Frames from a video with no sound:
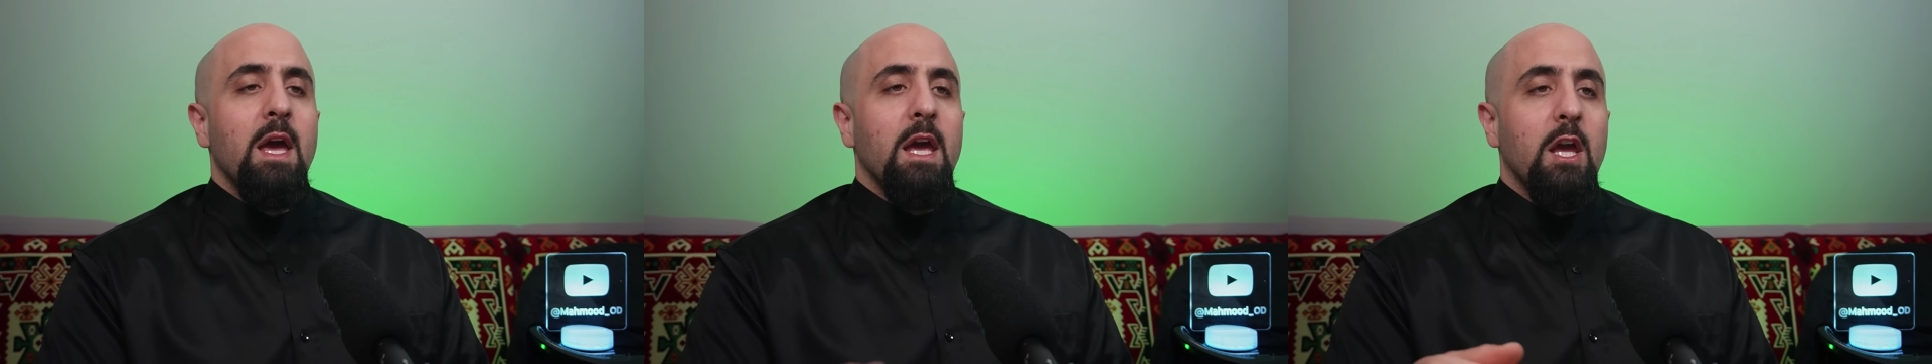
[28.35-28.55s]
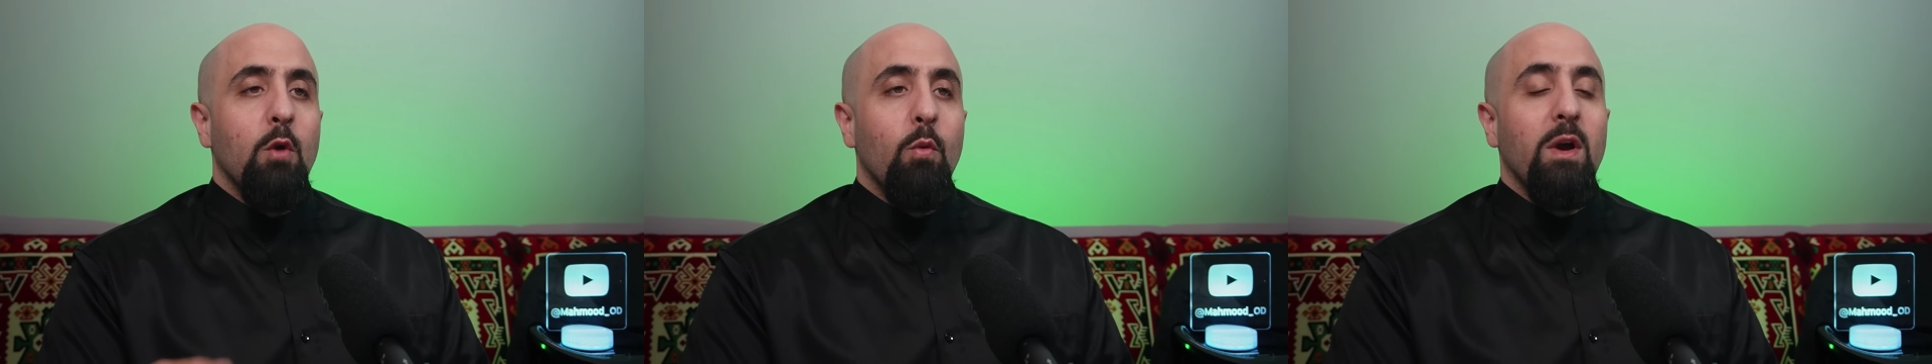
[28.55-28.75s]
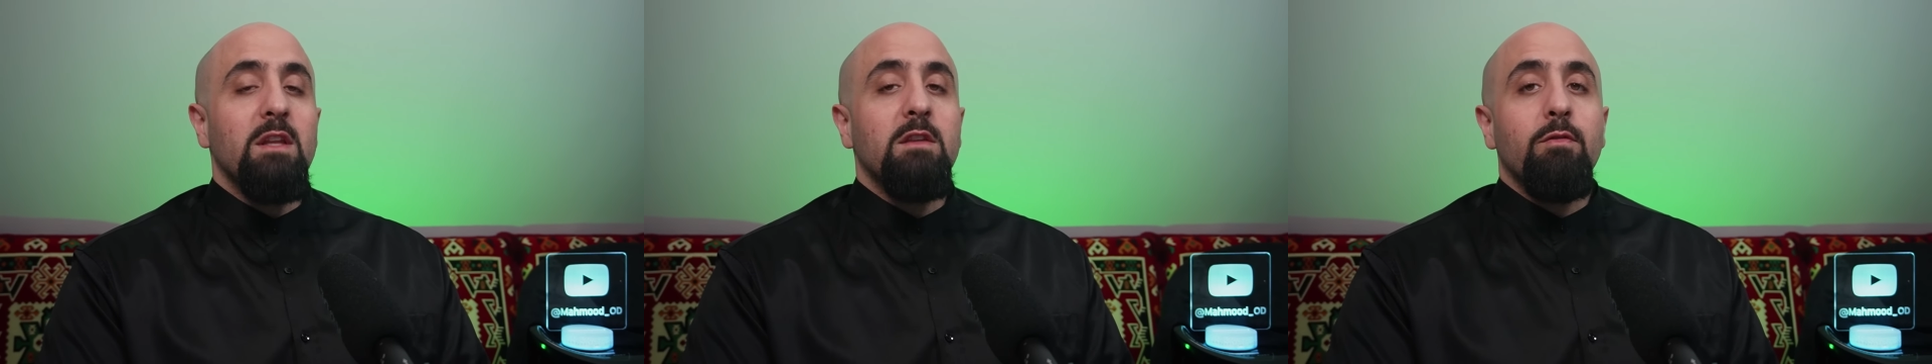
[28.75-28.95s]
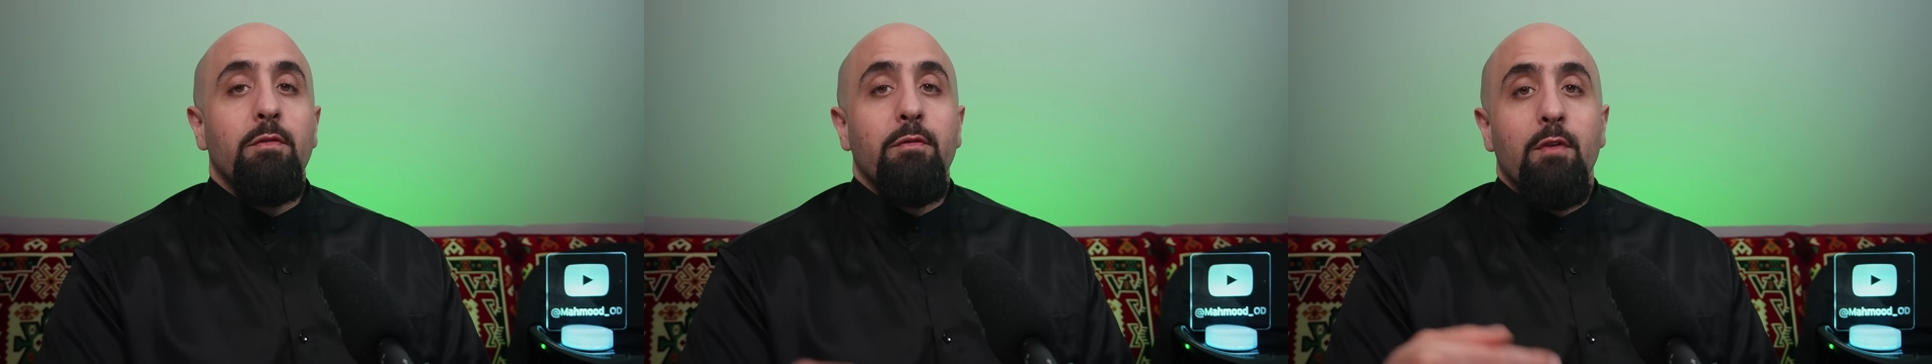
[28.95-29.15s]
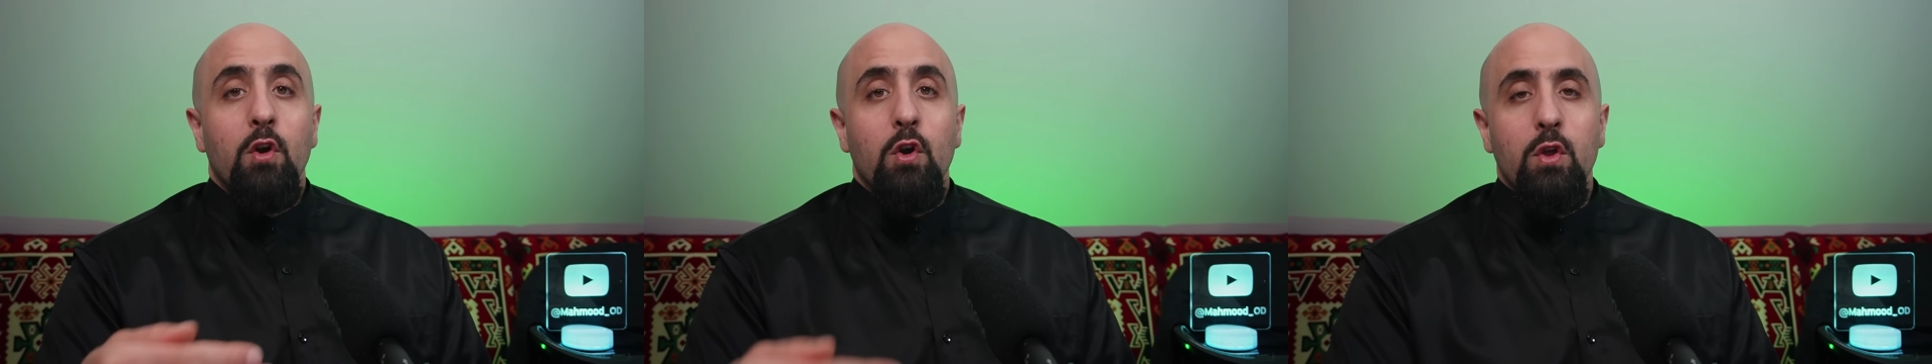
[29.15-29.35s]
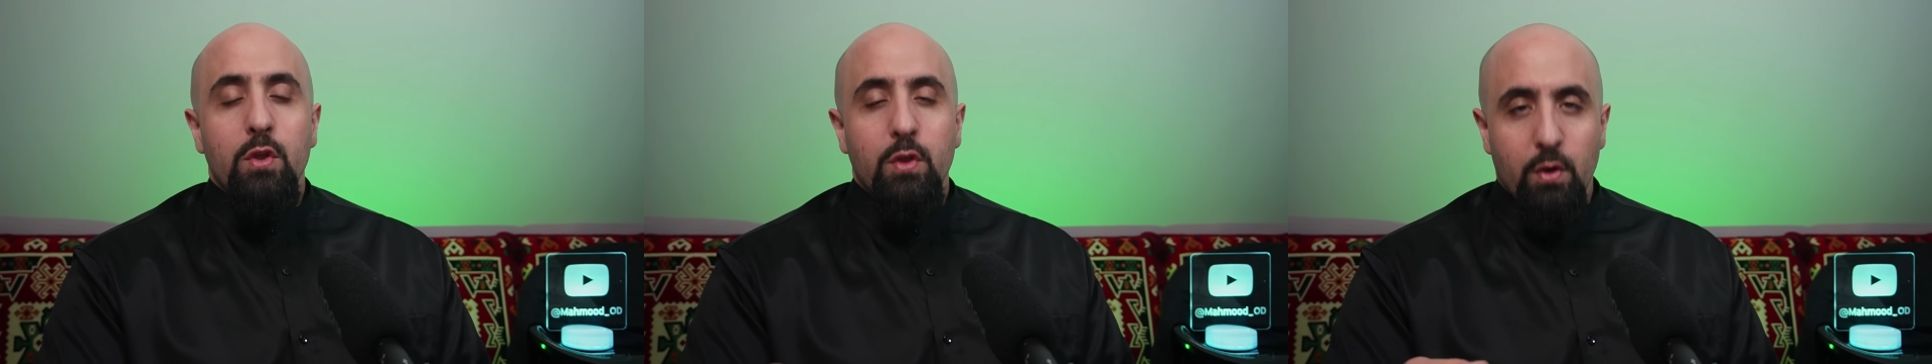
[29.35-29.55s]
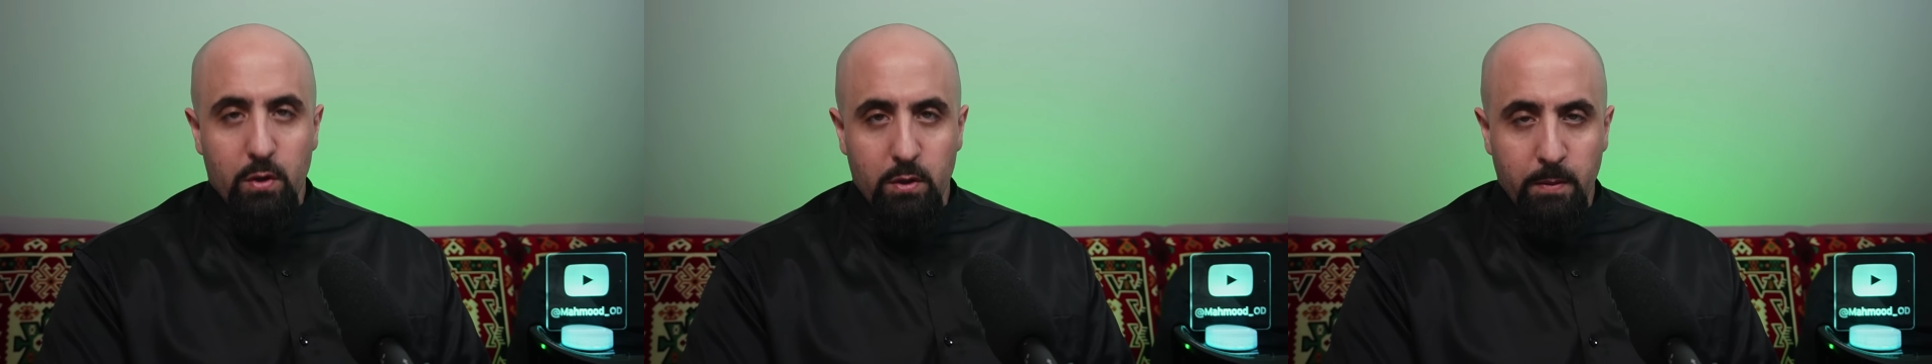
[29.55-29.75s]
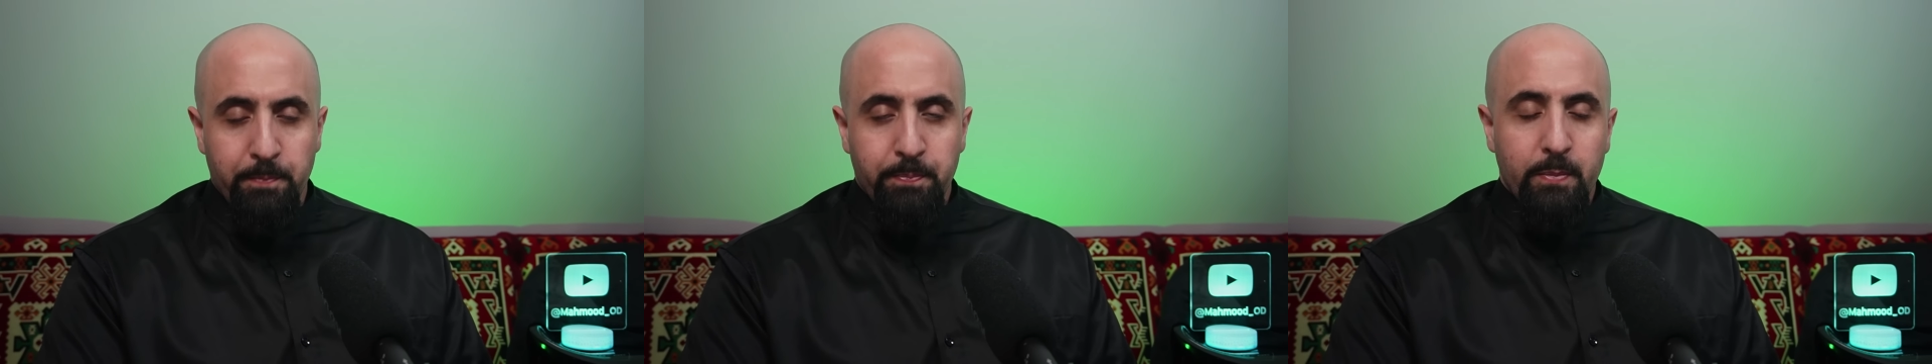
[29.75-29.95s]
He went
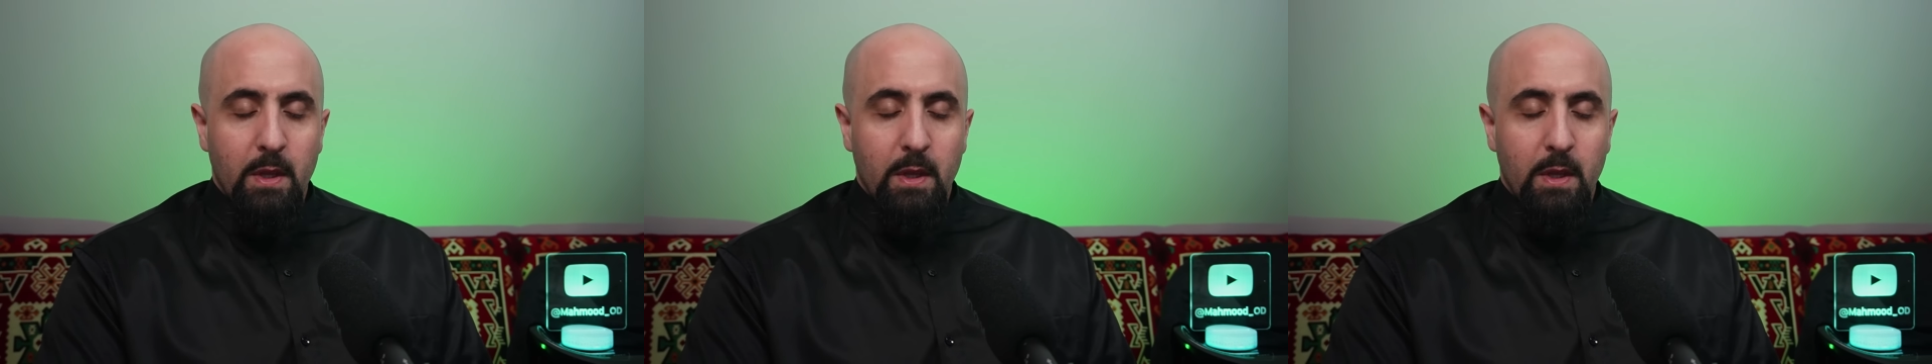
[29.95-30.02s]
further